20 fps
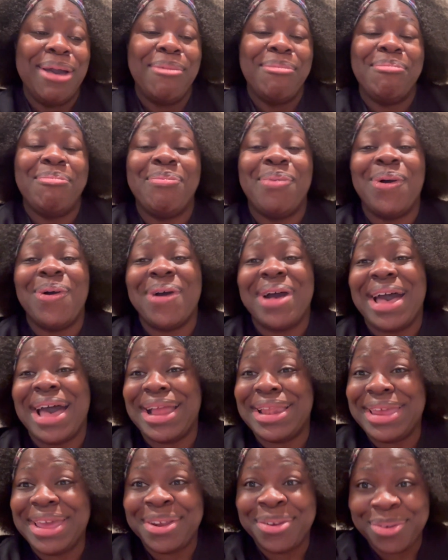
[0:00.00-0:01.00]
But
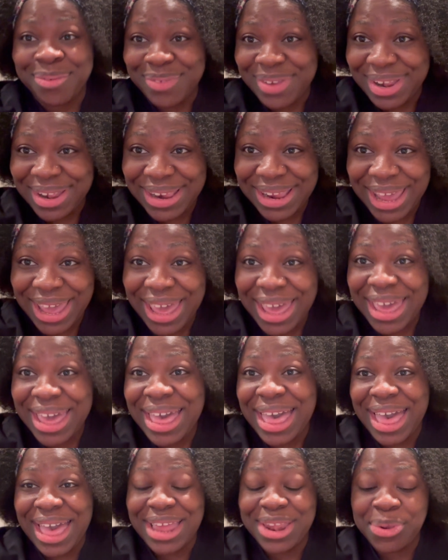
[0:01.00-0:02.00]
at the end of the day,
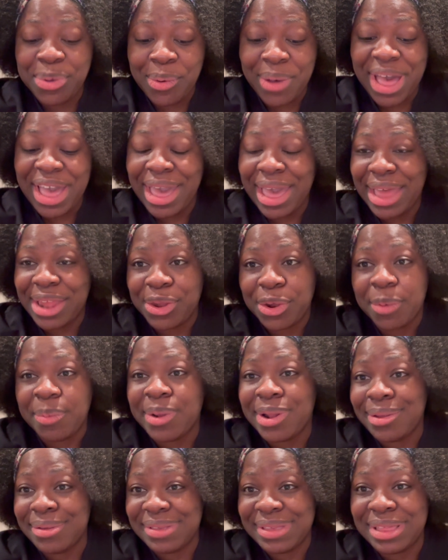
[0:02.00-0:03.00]
I know I ended up
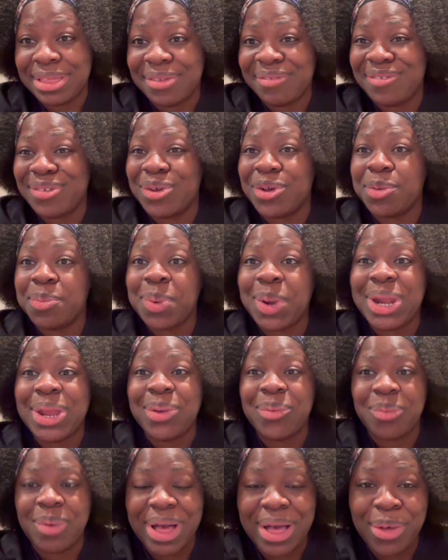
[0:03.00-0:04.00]
closing the vlog pretty
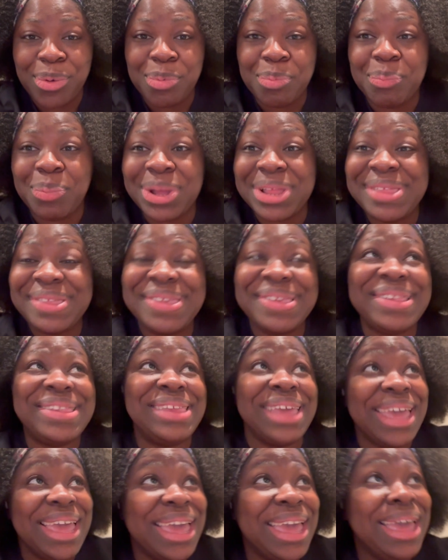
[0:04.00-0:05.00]
well. But
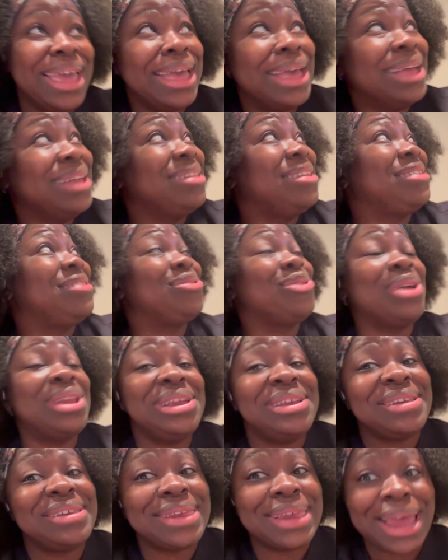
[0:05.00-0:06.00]
today, the sun
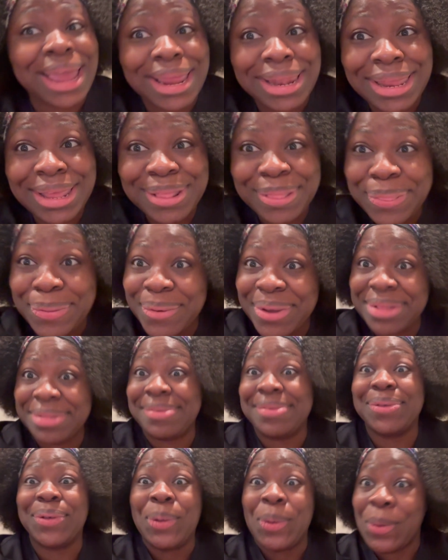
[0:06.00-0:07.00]
is shining, though
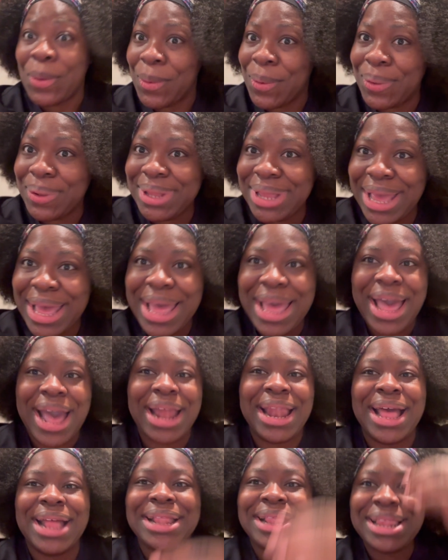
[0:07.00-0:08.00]
it's cold. And
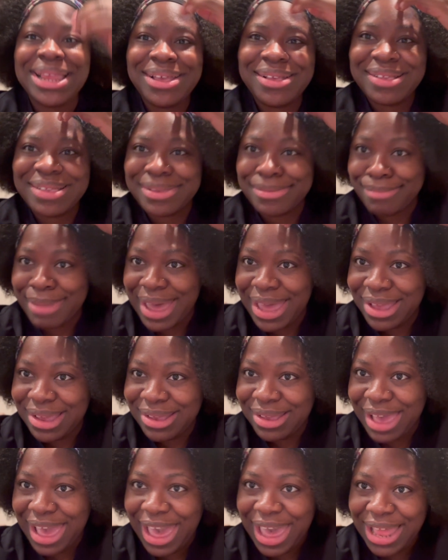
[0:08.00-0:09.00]
at least my
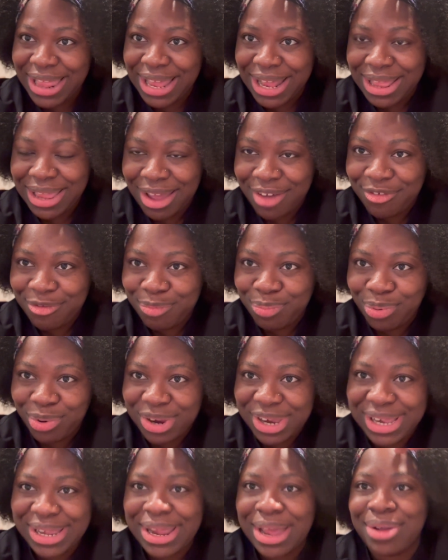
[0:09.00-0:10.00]
hair that I've
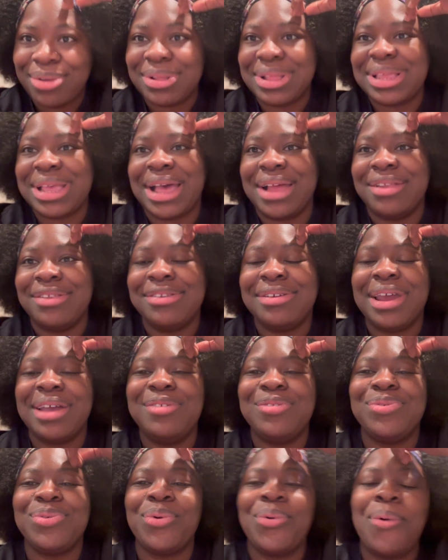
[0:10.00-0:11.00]
brushed out and
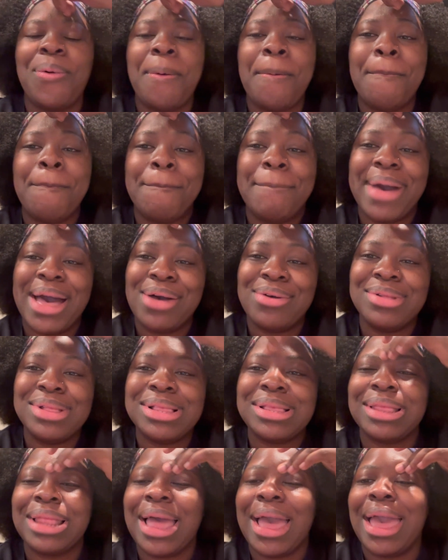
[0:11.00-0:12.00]
tried to comb out,
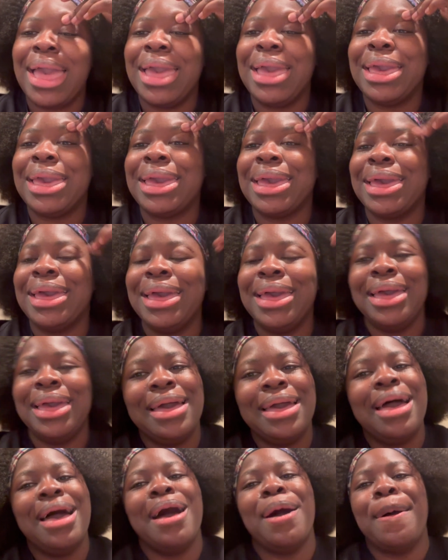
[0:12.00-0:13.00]
like,
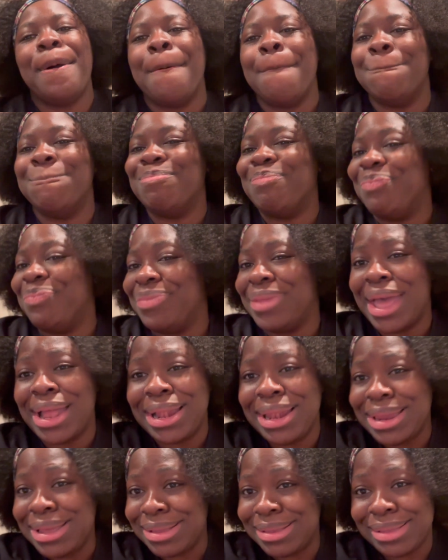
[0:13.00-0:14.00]
at
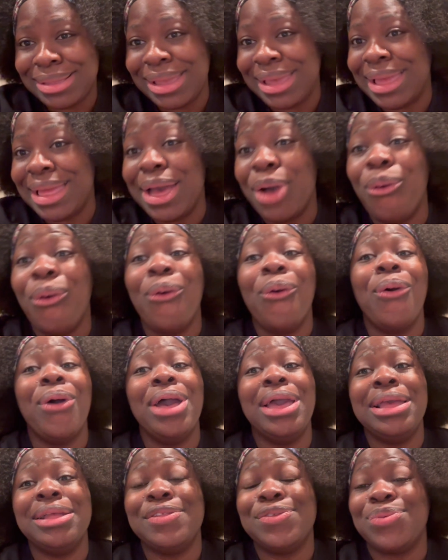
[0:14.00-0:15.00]
least
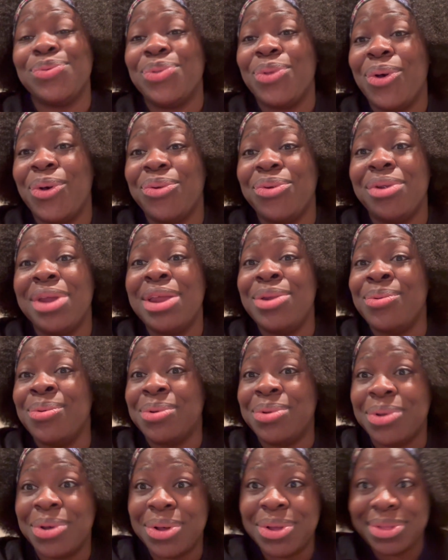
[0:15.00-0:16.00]
it's not rain, will
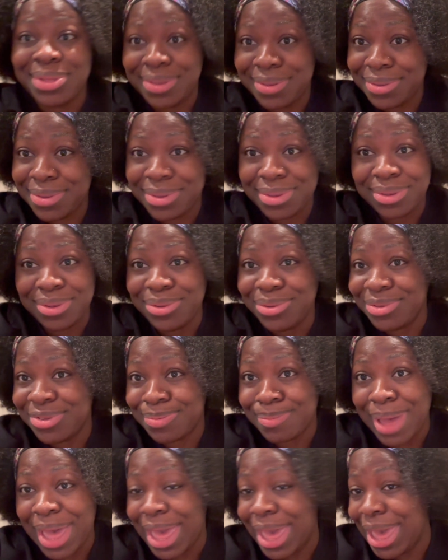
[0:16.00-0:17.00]
not use
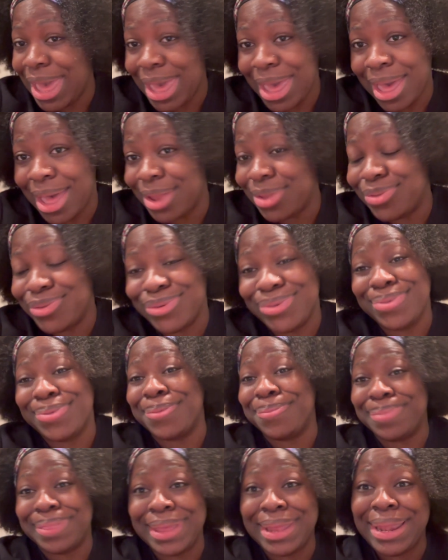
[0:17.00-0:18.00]
my hair and do
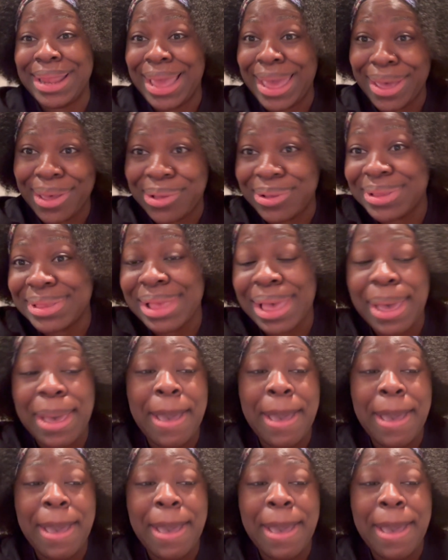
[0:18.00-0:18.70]
something else.